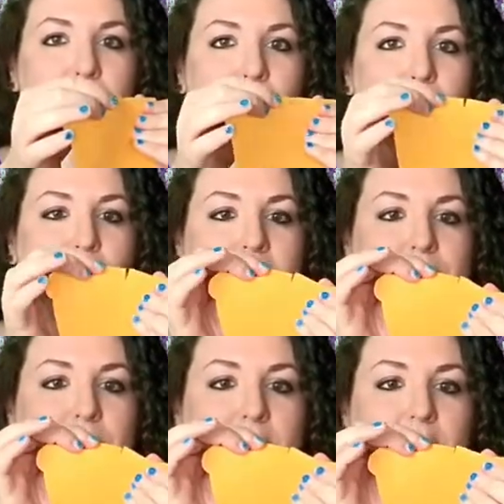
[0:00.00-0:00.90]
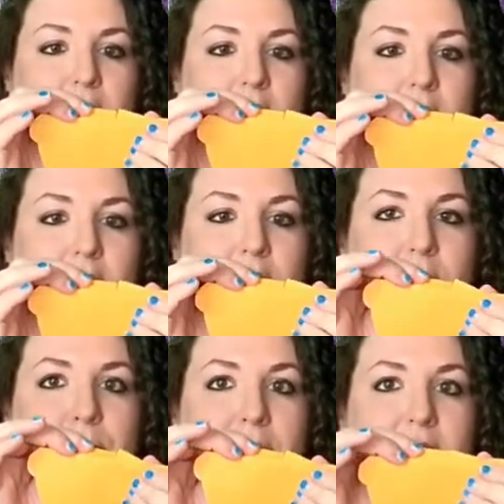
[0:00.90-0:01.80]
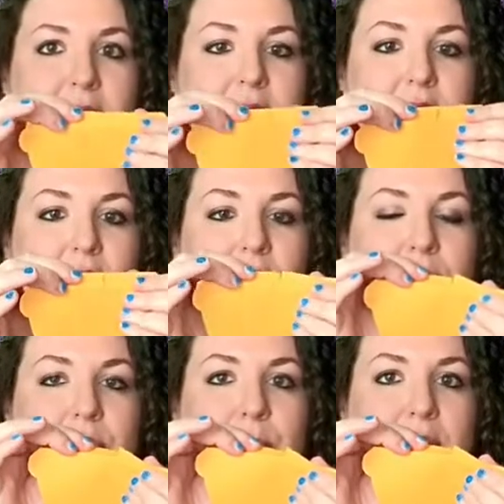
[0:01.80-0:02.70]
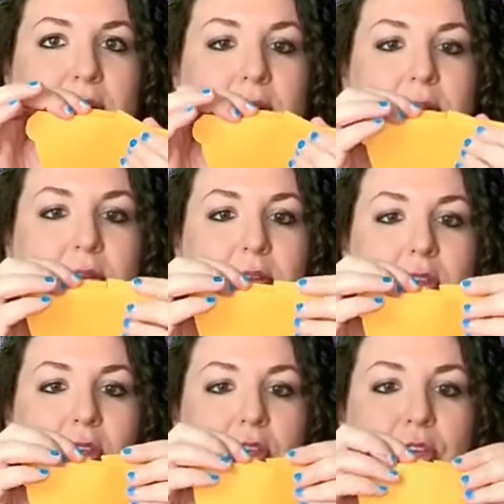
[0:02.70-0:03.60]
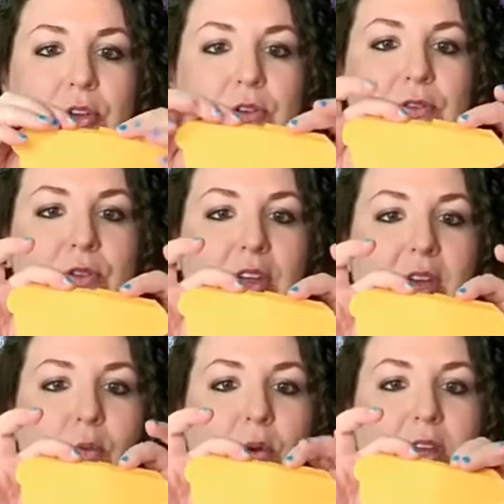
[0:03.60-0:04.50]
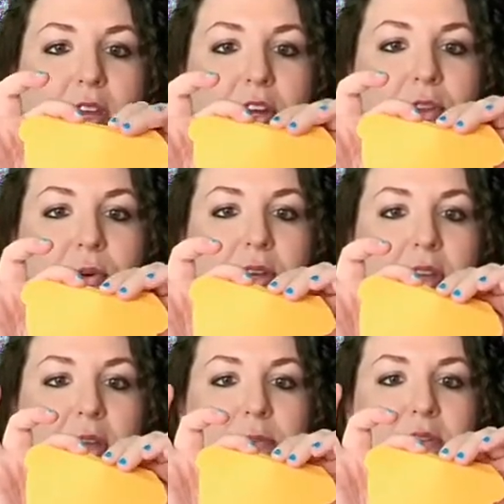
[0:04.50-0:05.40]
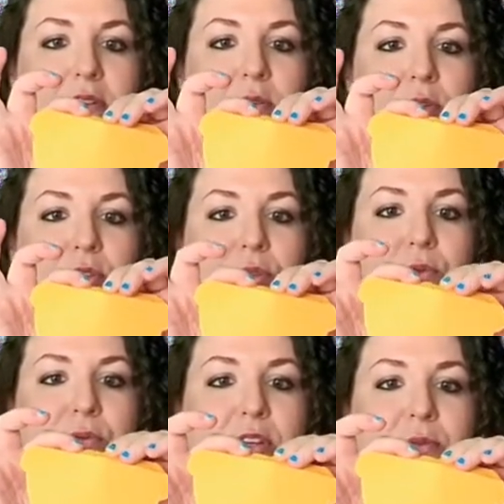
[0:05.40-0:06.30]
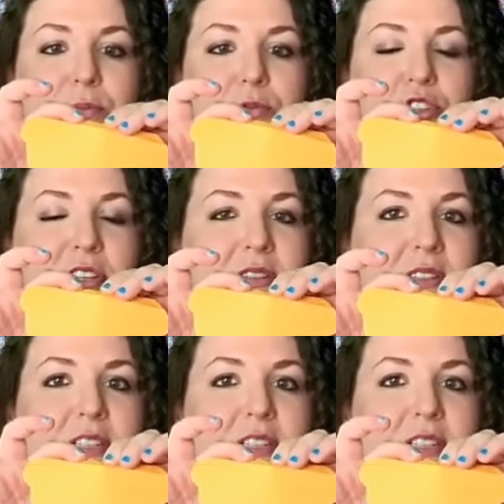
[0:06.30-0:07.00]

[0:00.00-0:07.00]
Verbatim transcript: right there in the base of the bill so that when I glue it, I'm just going to just a